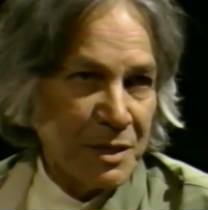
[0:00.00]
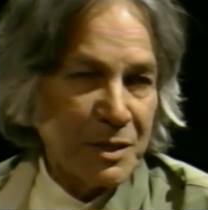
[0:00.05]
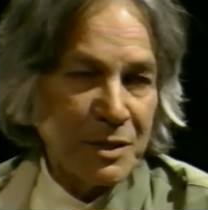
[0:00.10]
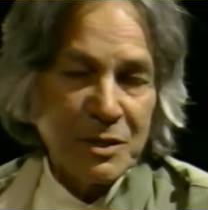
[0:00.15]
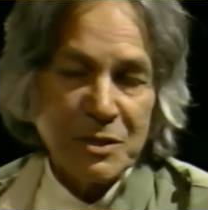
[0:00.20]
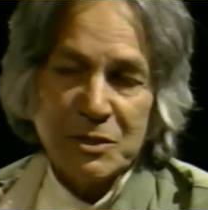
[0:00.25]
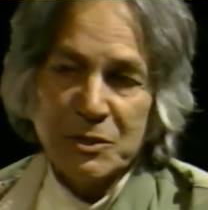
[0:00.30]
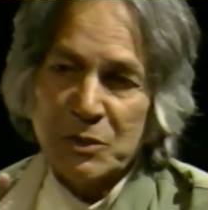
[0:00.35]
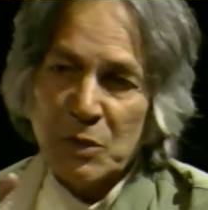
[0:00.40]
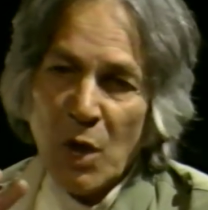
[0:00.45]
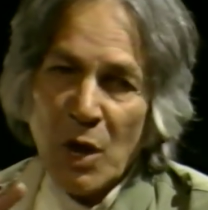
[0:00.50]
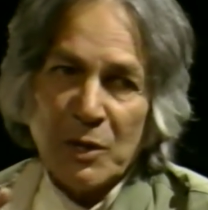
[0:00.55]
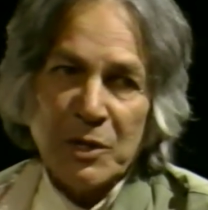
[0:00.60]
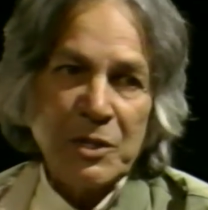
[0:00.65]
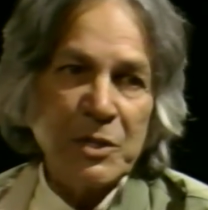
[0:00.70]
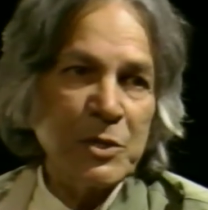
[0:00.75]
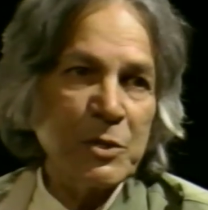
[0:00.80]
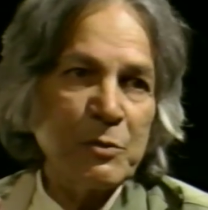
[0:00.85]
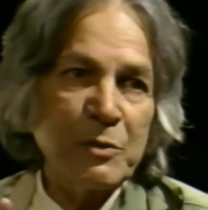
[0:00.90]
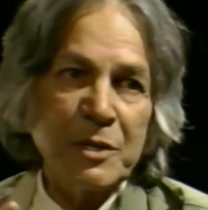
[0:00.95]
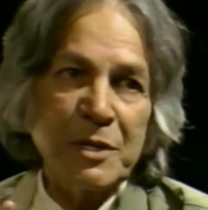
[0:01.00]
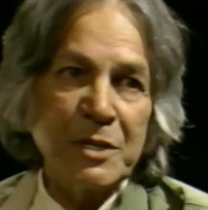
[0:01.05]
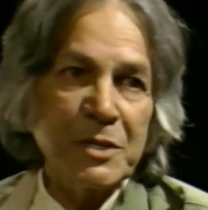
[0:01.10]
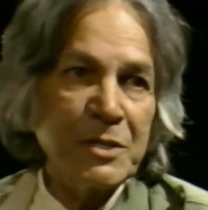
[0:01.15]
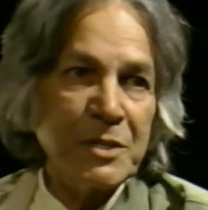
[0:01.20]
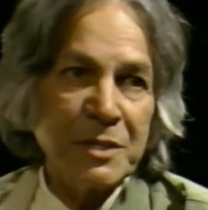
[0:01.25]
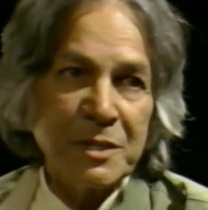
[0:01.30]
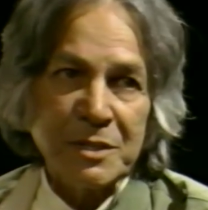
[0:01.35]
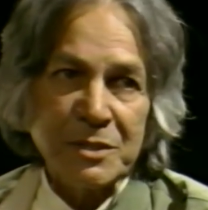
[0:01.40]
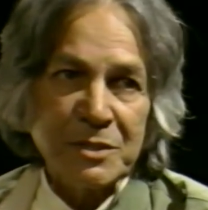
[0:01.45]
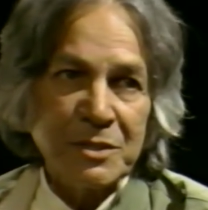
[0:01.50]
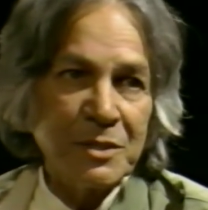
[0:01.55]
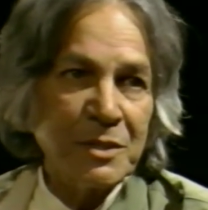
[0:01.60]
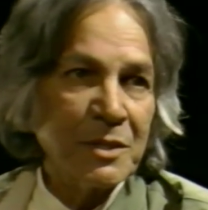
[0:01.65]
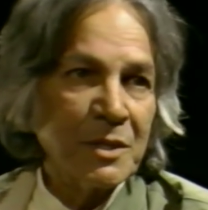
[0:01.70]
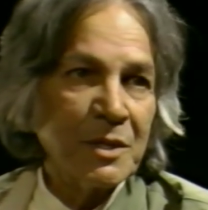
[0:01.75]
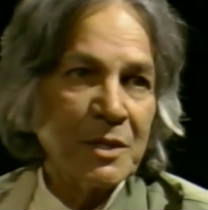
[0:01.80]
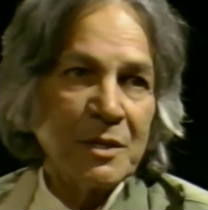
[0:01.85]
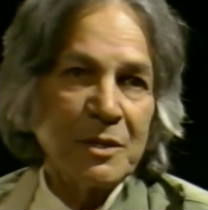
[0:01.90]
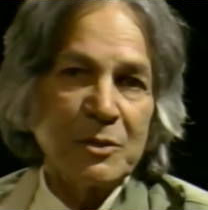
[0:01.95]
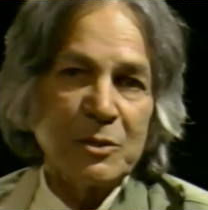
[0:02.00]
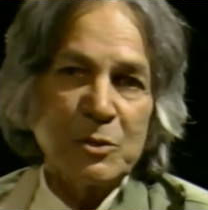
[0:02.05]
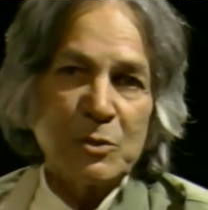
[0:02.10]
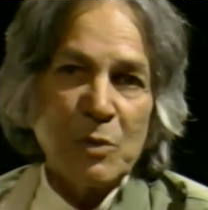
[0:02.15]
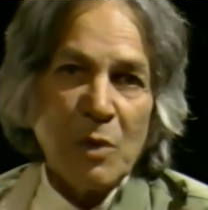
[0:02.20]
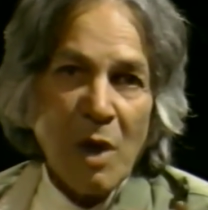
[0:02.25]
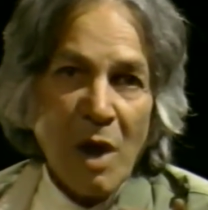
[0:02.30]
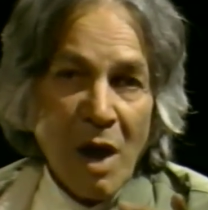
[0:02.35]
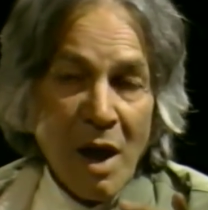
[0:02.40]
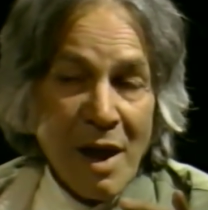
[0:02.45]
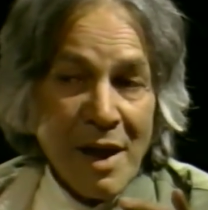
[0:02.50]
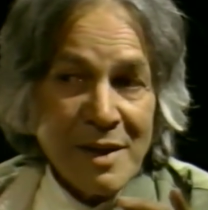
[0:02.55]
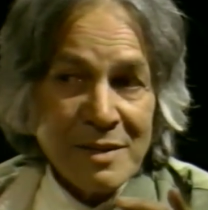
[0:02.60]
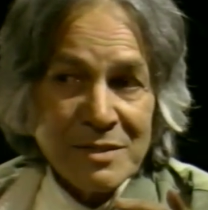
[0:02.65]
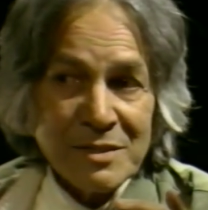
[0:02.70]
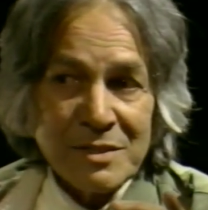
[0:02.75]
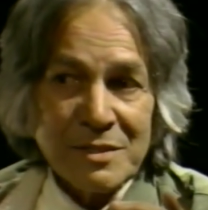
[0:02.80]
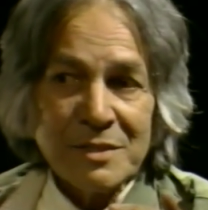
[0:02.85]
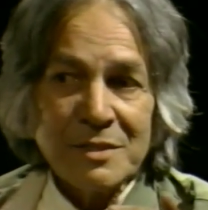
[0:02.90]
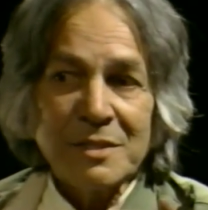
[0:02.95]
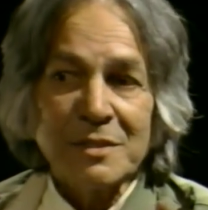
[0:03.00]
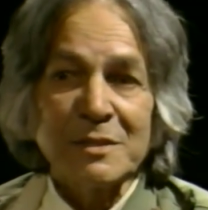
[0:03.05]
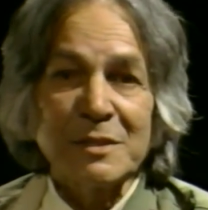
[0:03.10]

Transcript: It is not in your interest to ask,